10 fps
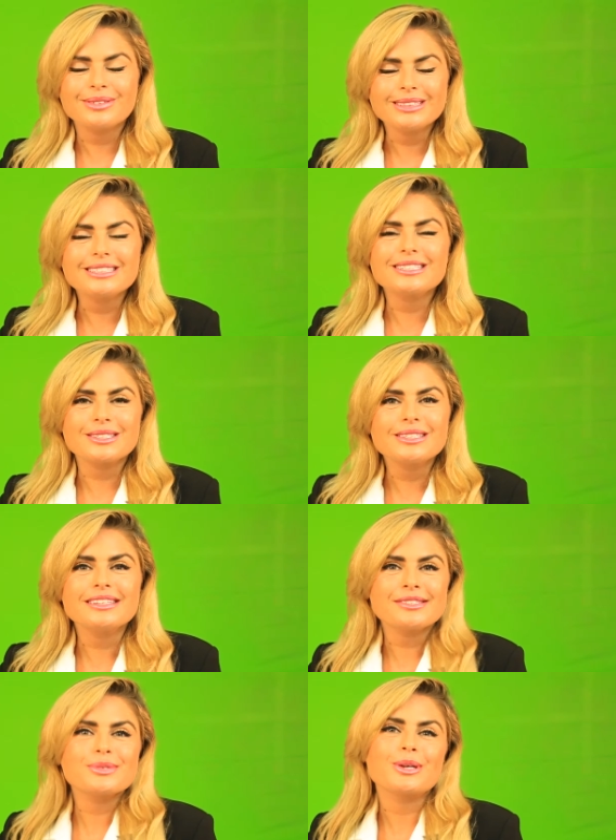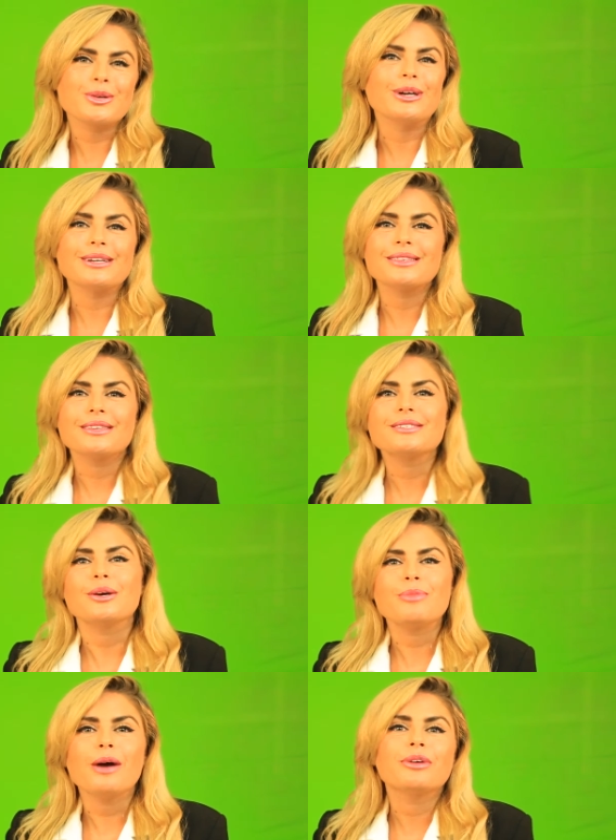really just nice to work with. So
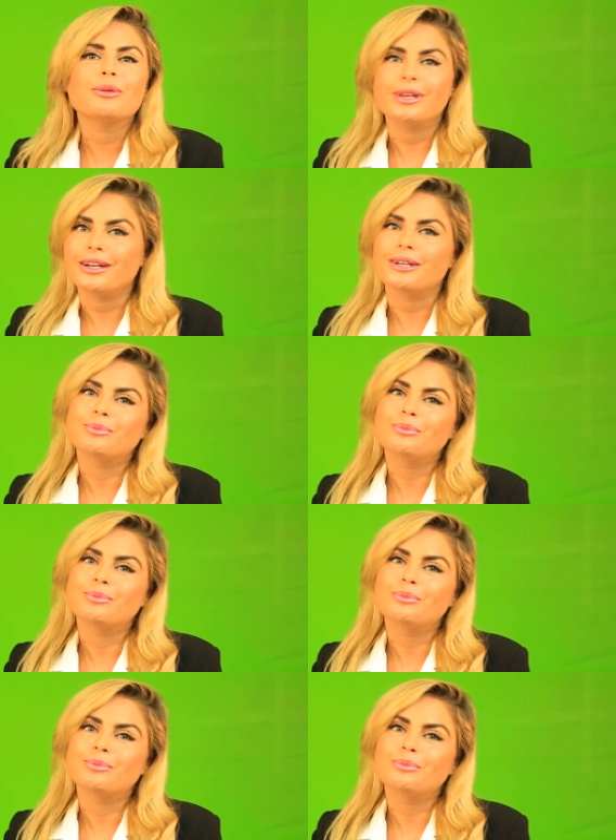I'm happy to be here.